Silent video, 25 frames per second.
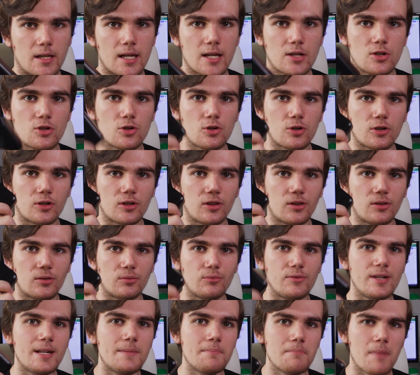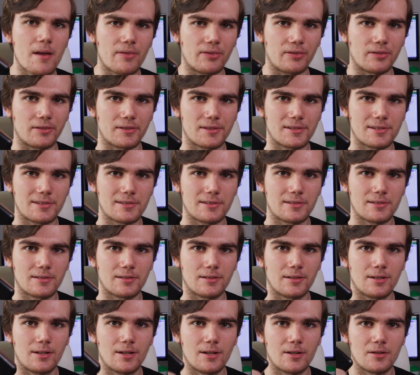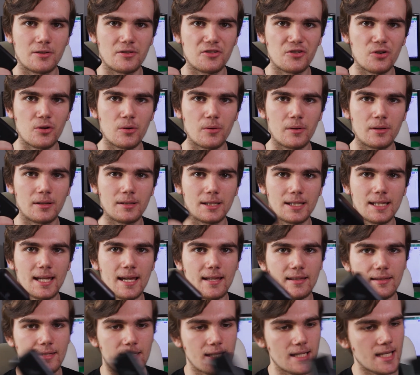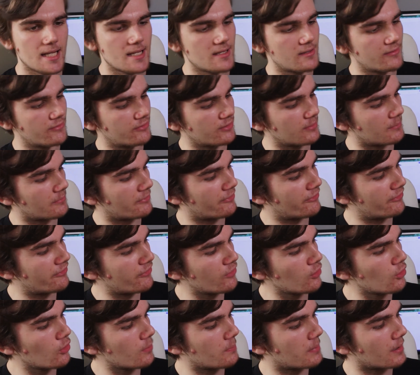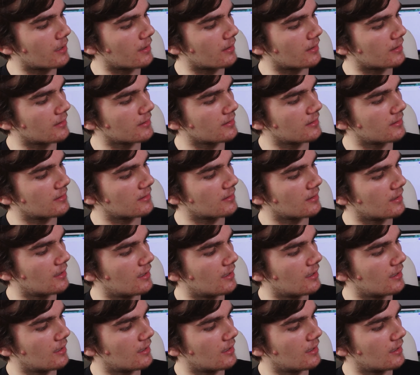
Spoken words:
It took 3 months to get these from 4 bars